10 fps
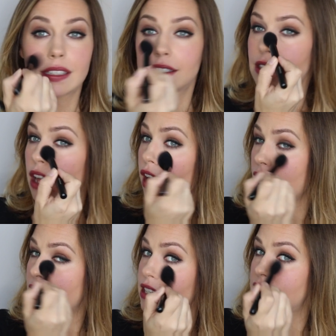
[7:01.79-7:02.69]

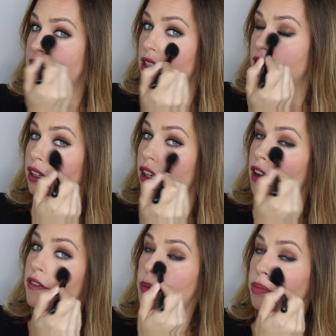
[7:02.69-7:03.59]
sides
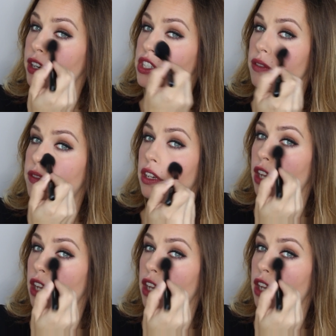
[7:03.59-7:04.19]
of the bridge of the